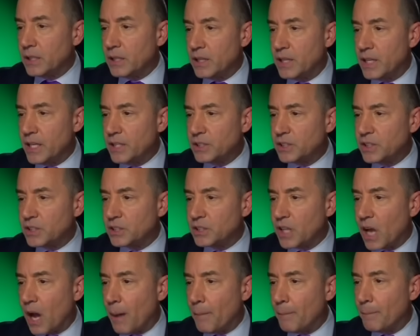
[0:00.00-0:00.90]
This is
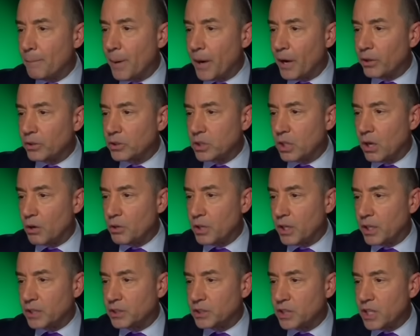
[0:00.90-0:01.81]
Humberto.
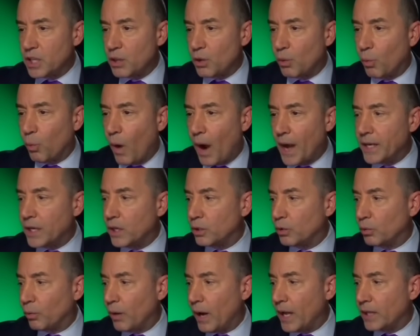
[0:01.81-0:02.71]
You can see the white
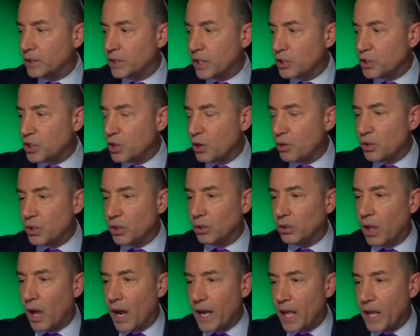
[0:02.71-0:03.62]
and the red. That's showing you a
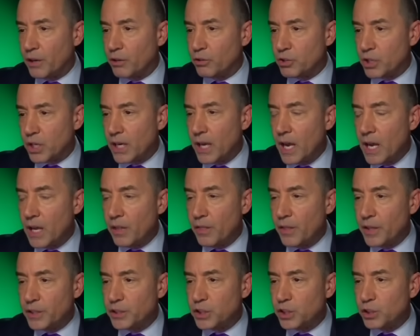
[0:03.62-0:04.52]
lot of energy.
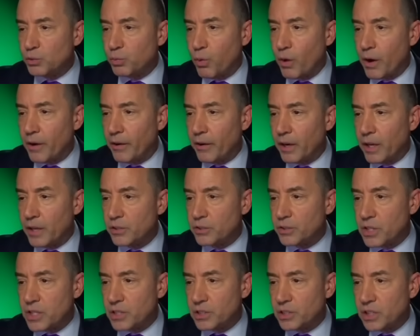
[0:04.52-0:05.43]
This is where it
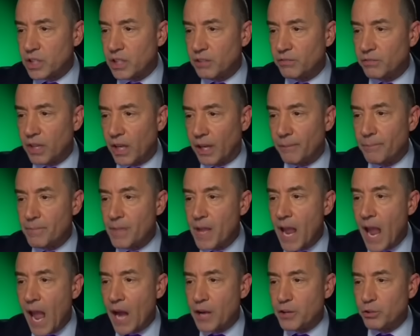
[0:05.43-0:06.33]
is this evening.
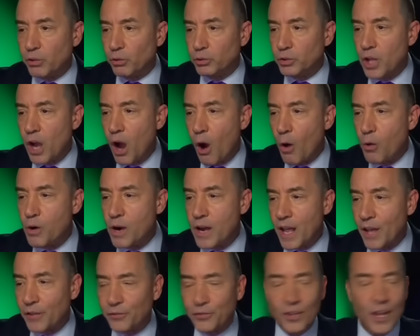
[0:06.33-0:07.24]
And you'll
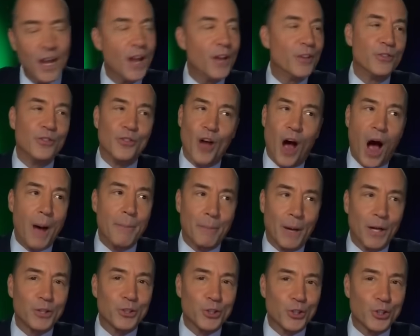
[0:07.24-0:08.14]
notice not
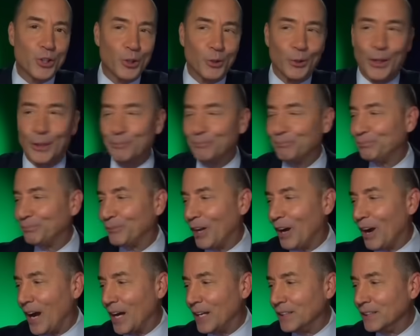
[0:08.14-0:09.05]
much to it.
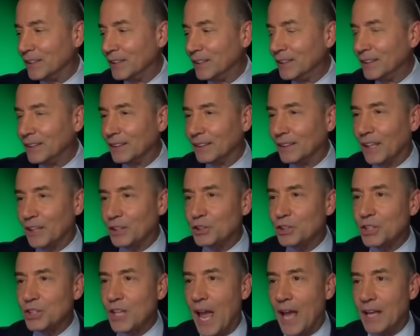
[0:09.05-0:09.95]
All right.
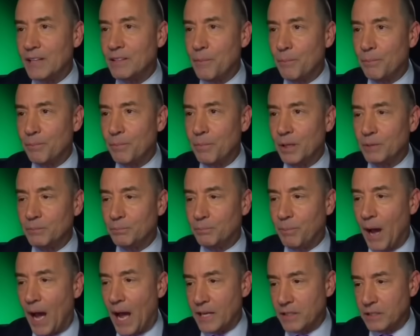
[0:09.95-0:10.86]
Let's add,
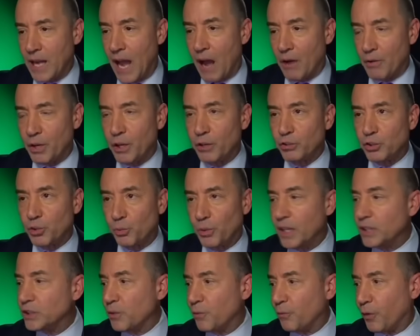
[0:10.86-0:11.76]
but now here's a
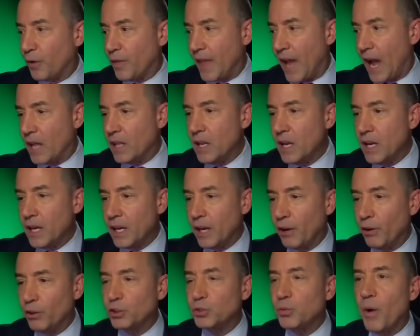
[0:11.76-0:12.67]
reason for that.
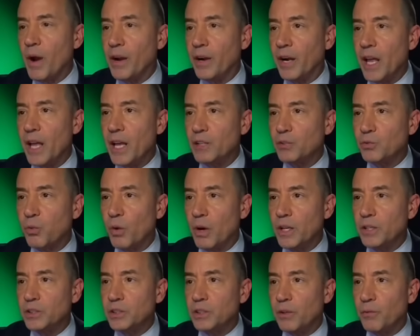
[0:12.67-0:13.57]
Here's where it is. What
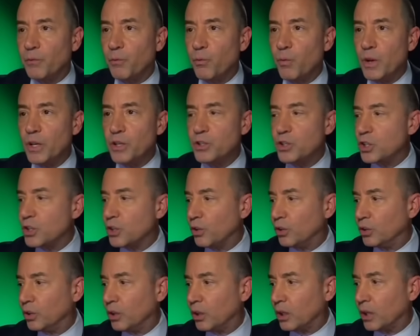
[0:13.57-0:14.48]
does the wind
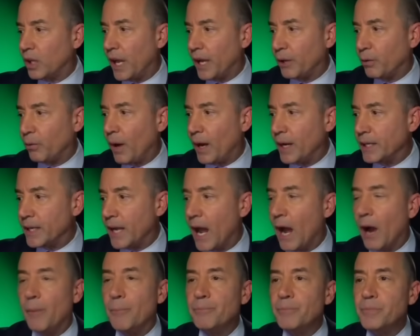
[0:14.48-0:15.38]
shear look like right
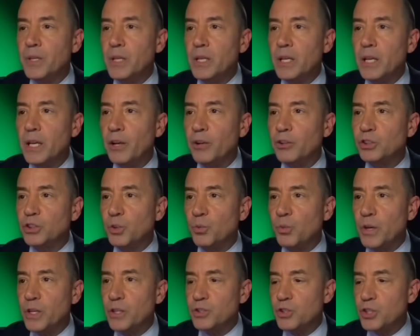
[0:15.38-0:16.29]
now? Here's the
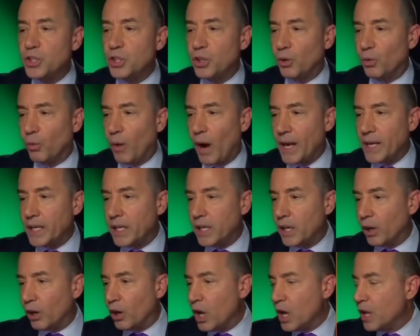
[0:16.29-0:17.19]
wind shear right
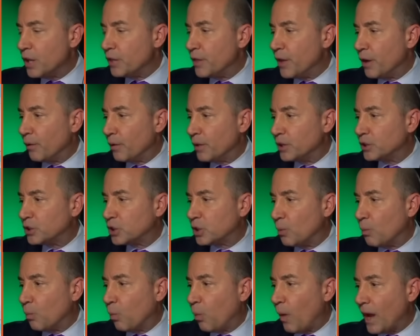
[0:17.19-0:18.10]
here. There is
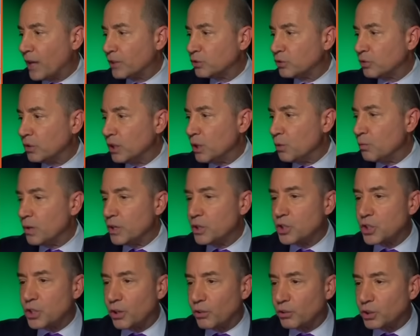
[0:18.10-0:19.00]
some westerly
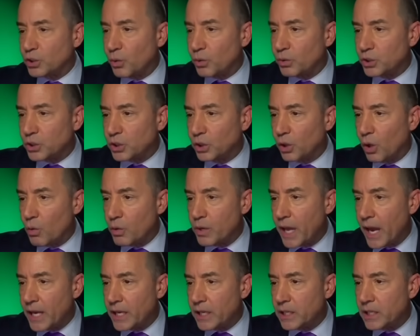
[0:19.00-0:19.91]
wind shear, so it's
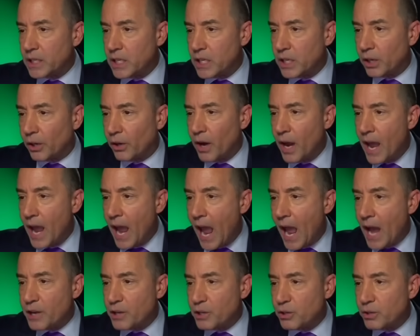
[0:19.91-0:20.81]
located here,
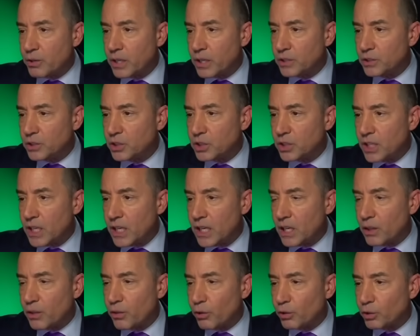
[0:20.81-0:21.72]
and you can
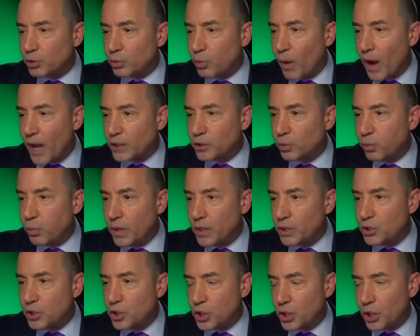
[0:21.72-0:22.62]
see there's west
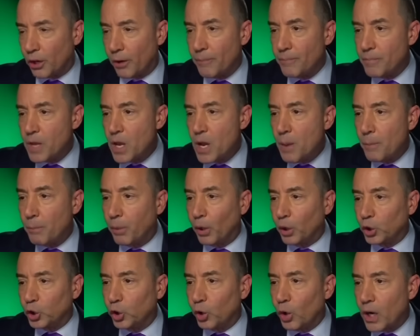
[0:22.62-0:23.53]
wind shear.
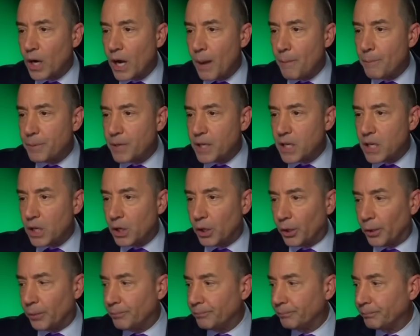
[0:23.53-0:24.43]
But look up
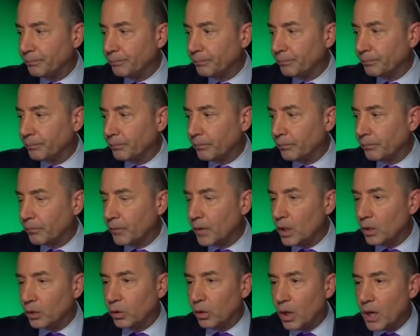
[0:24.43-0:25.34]
here.
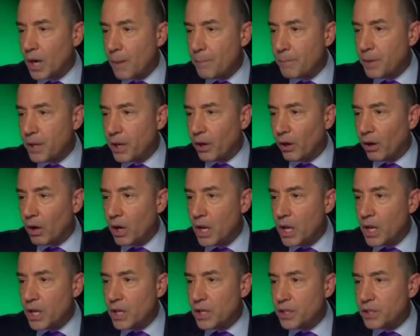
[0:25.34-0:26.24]
Look up here.
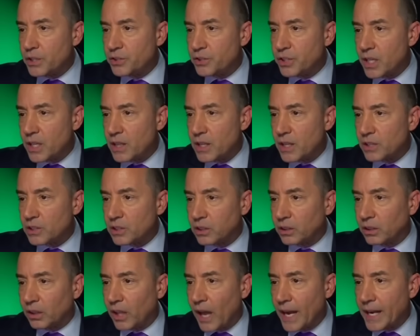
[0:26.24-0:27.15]
You see this
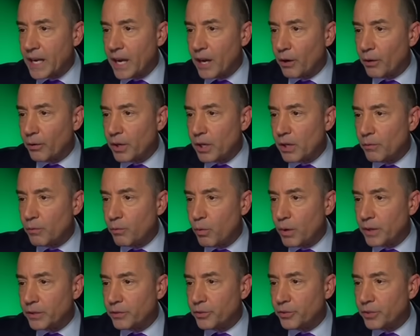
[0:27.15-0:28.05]
light area of
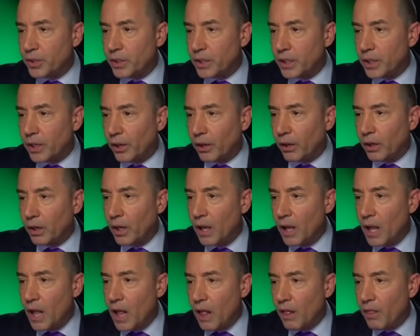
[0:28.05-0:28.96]
winds in here.
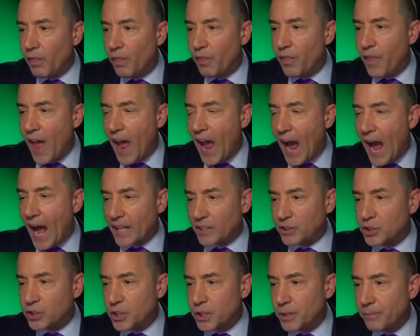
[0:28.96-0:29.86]

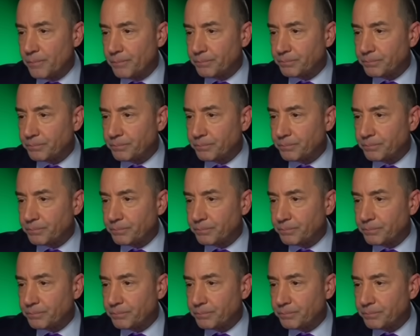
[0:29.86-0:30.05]
That's